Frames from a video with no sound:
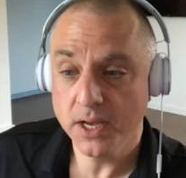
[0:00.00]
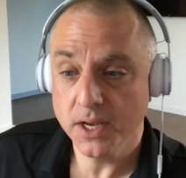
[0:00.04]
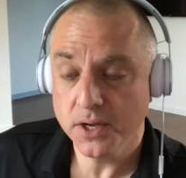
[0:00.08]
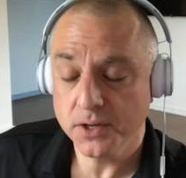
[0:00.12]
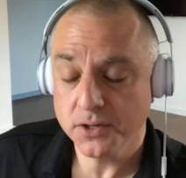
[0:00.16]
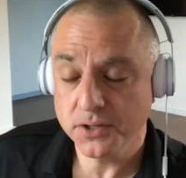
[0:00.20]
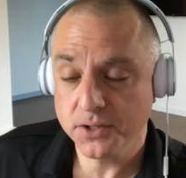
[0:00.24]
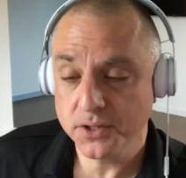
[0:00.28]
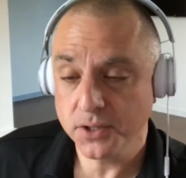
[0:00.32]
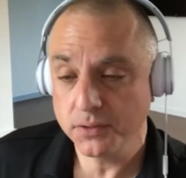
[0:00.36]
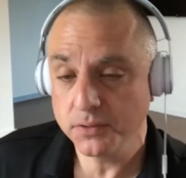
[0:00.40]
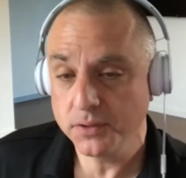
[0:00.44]

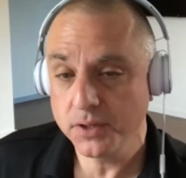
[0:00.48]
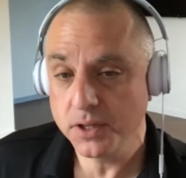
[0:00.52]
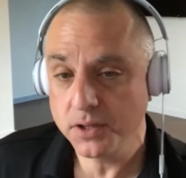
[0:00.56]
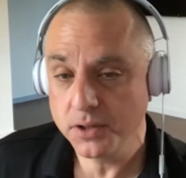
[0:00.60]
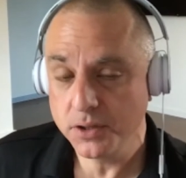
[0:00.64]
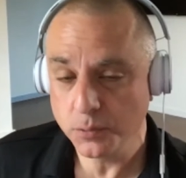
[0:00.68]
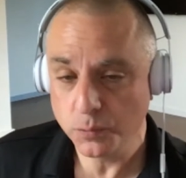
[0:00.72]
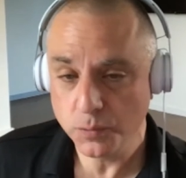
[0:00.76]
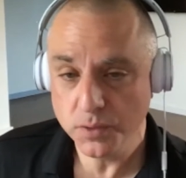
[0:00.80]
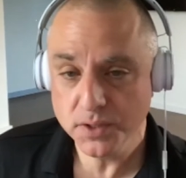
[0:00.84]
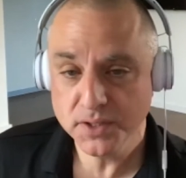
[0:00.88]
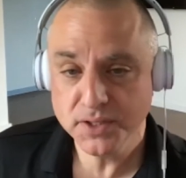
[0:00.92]
So
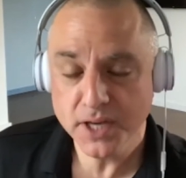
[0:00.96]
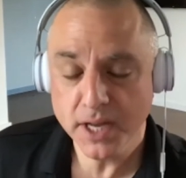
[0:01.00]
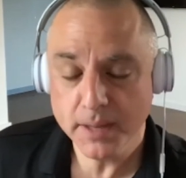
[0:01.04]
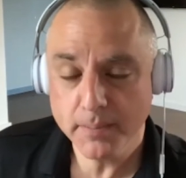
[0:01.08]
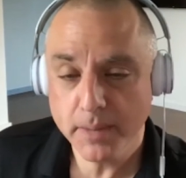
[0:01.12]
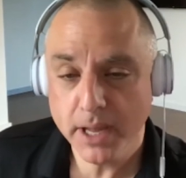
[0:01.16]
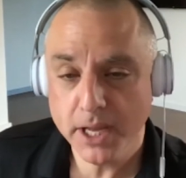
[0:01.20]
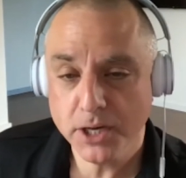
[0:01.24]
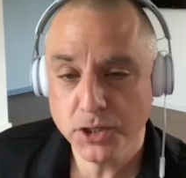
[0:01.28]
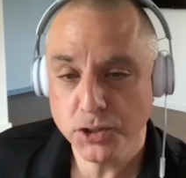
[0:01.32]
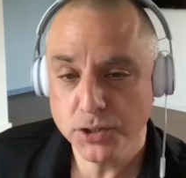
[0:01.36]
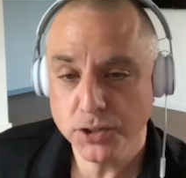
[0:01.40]
the reason I
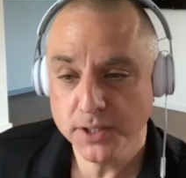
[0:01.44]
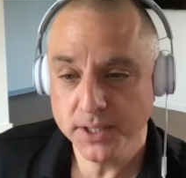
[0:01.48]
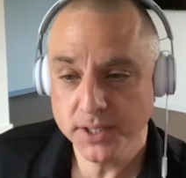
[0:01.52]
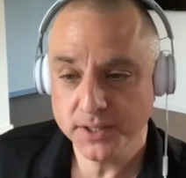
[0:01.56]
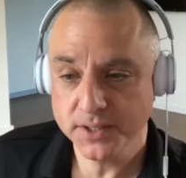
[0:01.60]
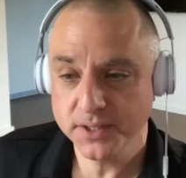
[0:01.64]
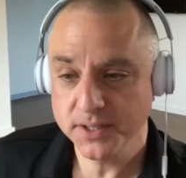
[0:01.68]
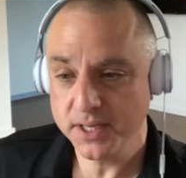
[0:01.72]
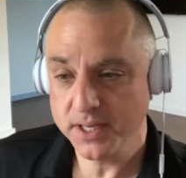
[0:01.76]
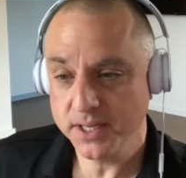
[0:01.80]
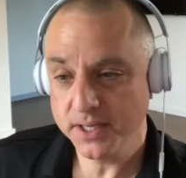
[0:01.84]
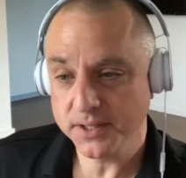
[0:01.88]
mention
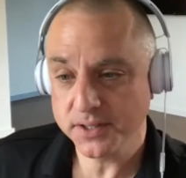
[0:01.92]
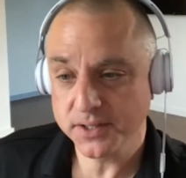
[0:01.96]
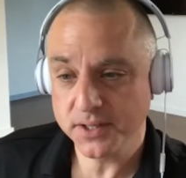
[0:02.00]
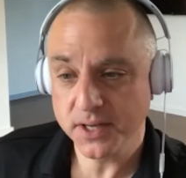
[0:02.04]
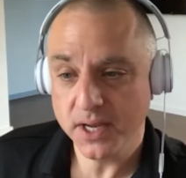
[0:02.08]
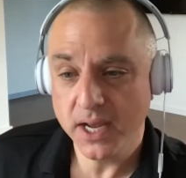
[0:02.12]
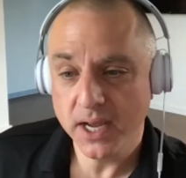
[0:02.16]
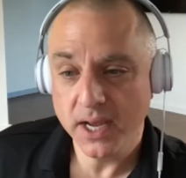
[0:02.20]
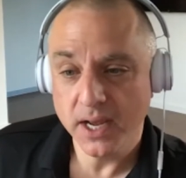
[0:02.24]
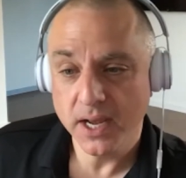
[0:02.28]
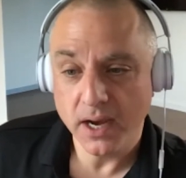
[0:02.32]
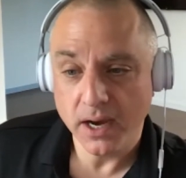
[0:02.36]
this is
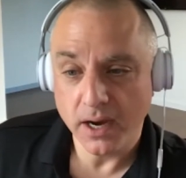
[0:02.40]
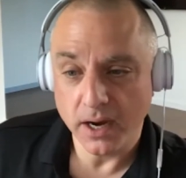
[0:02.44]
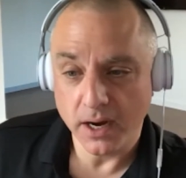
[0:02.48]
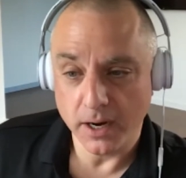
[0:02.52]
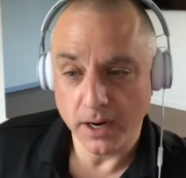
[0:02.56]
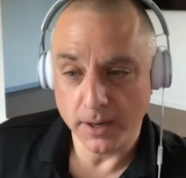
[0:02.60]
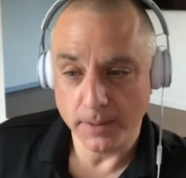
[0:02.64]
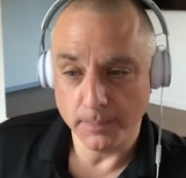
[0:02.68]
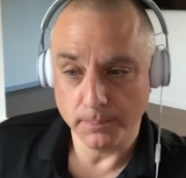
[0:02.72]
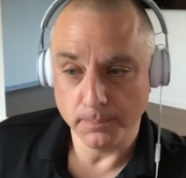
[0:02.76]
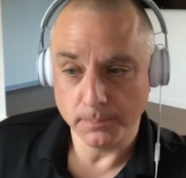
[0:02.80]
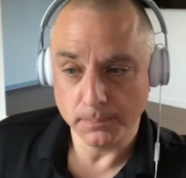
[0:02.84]

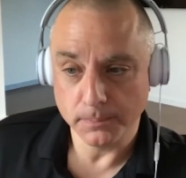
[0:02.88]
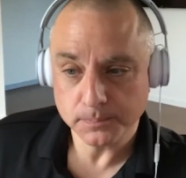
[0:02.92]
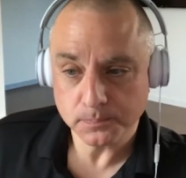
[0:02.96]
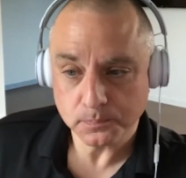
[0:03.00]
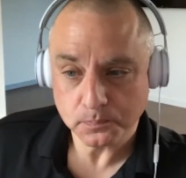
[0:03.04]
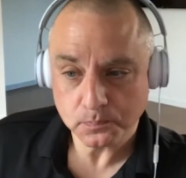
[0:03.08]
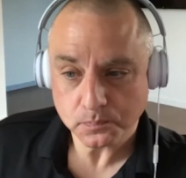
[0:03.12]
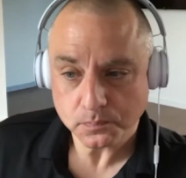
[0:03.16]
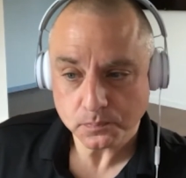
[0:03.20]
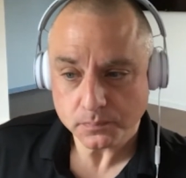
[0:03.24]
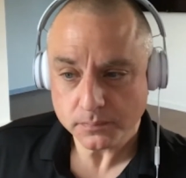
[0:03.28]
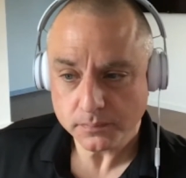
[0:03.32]

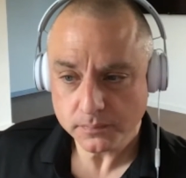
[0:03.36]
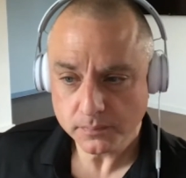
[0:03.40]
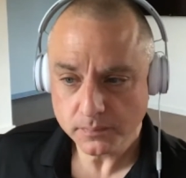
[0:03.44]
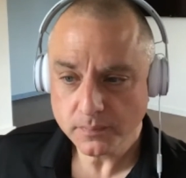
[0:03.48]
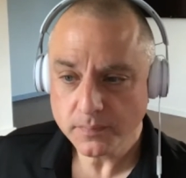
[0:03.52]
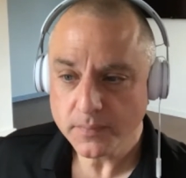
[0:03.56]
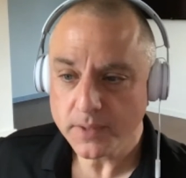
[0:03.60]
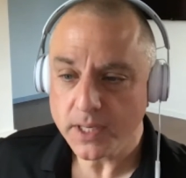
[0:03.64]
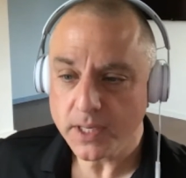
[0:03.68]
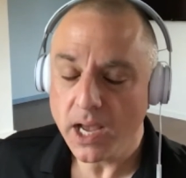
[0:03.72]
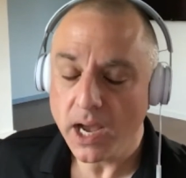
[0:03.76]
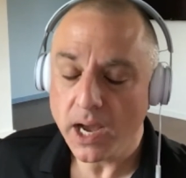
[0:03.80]

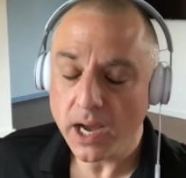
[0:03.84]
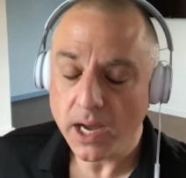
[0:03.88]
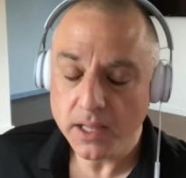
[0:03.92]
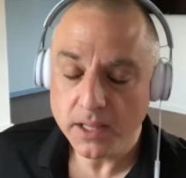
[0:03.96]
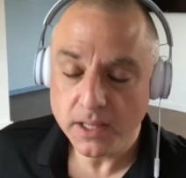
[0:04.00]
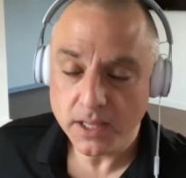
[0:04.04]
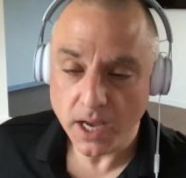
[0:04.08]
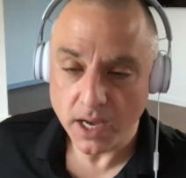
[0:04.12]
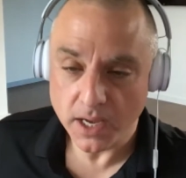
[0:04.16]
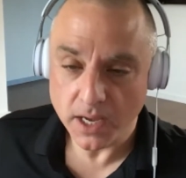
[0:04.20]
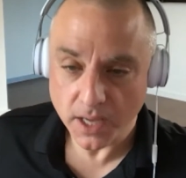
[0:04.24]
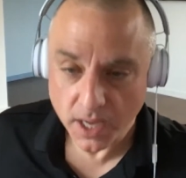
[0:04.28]

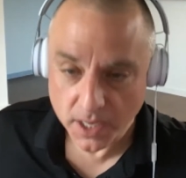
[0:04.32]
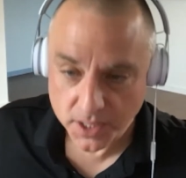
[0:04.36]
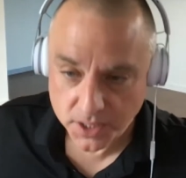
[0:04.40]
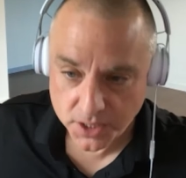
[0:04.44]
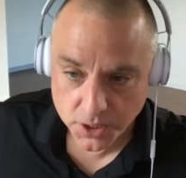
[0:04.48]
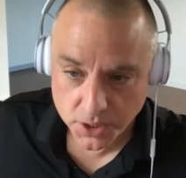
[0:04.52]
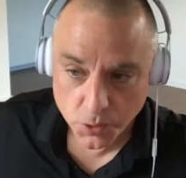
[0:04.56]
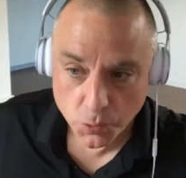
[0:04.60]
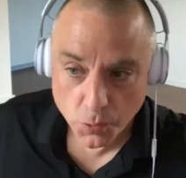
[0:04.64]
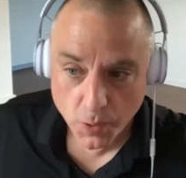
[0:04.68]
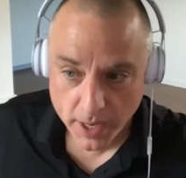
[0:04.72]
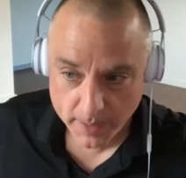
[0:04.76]
a
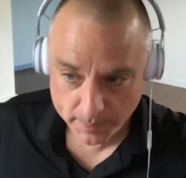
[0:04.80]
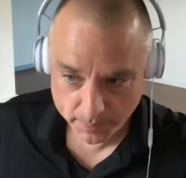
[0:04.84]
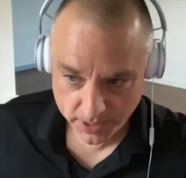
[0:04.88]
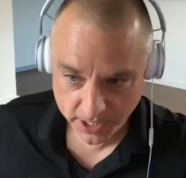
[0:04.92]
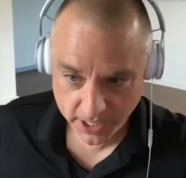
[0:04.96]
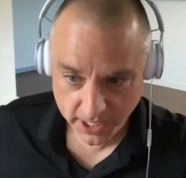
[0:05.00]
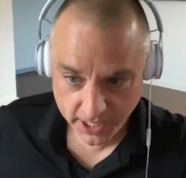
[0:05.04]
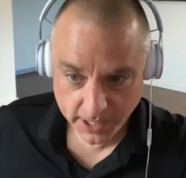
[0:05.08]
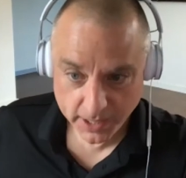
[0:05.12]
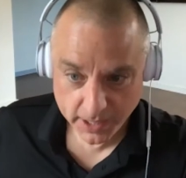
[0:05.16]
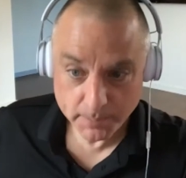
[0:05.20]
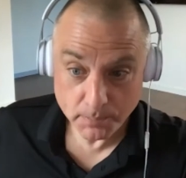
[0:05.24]

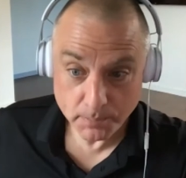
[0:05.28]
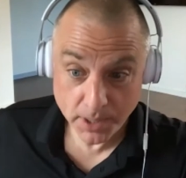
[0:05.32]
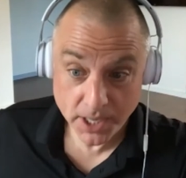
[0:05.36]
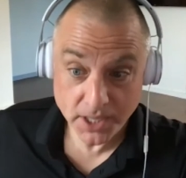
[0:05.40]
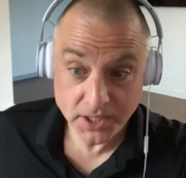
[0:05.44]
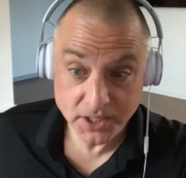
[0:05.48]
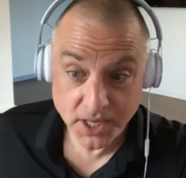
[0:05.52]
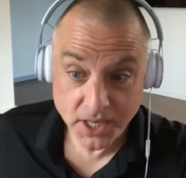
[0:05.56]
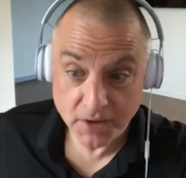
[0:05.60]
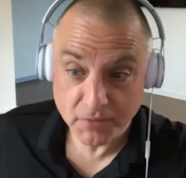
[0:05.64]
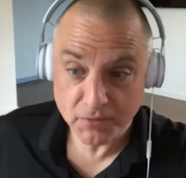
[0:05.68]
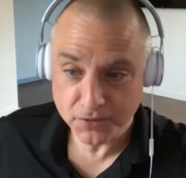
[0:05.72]
UAP by
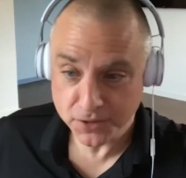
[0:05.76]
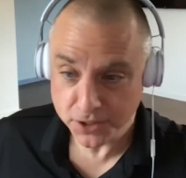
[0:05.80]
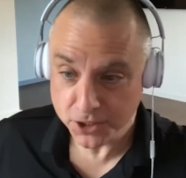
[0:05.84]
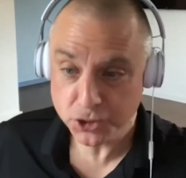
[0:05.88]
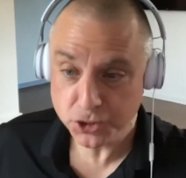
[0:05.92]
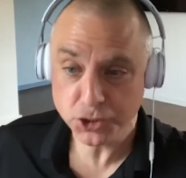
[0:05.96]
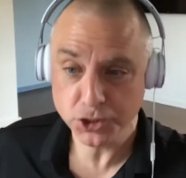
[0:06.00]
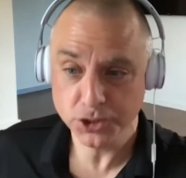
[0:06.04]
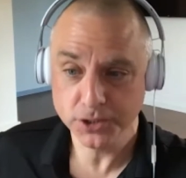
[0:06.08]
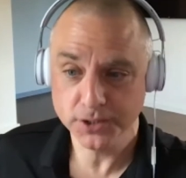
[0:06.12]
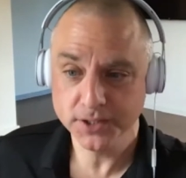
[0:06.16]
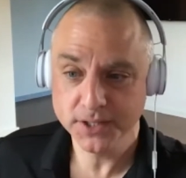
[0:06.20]

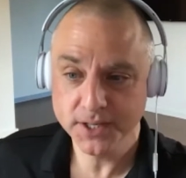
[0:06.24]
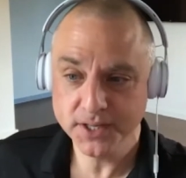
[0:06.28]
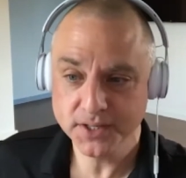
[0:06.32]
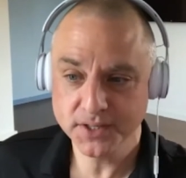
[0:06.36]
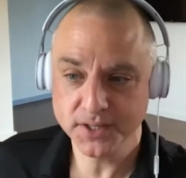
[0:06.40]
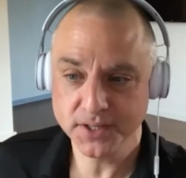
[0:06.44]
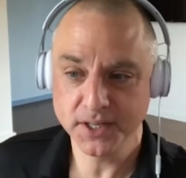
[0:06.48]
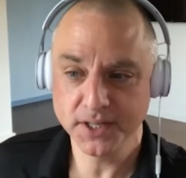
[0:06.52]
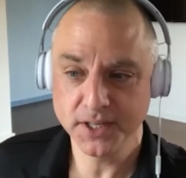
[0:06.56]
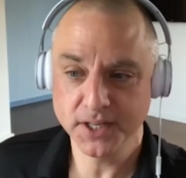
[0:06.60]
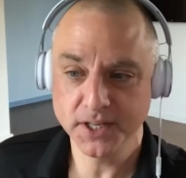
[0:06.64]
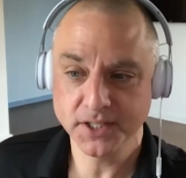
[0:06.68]
definition is
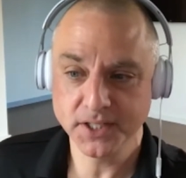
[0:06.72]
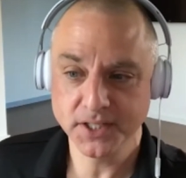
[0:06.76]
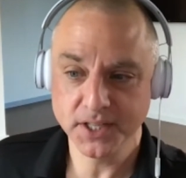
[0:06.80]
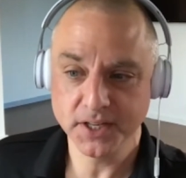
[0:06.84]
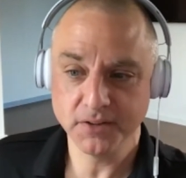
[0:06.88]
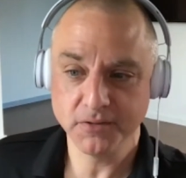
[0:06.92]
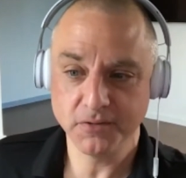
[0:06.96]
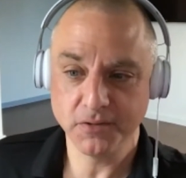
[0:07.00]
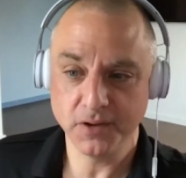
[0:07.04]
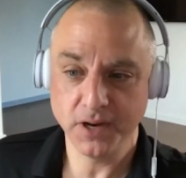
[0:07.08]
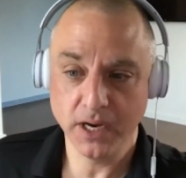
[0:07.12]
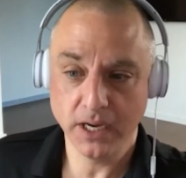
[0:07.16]

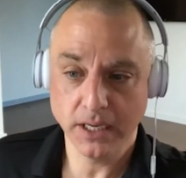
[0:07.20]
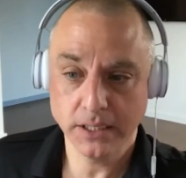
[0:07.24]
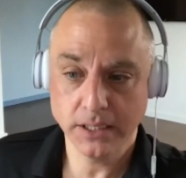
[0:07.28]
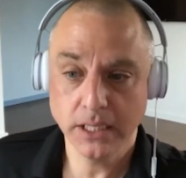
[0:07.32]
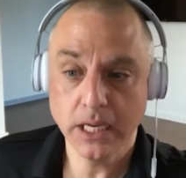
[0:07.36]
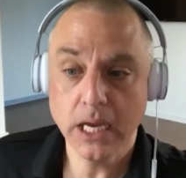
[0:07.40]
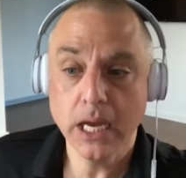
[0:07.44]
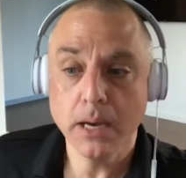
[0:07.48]
unidentified,